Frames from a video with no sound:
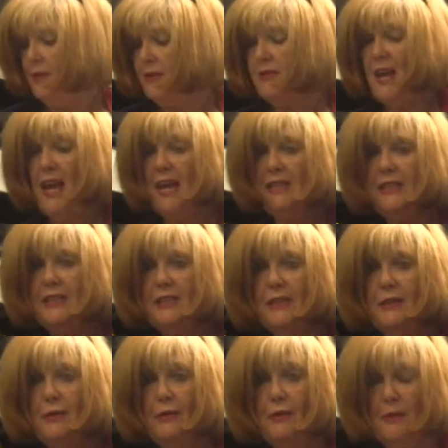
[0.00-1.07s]

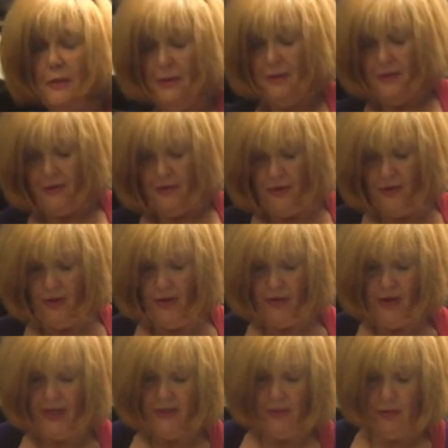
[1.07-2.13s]
taste, you know,
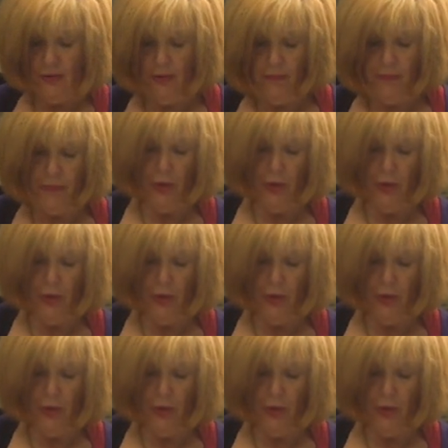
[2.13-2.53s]
that sort of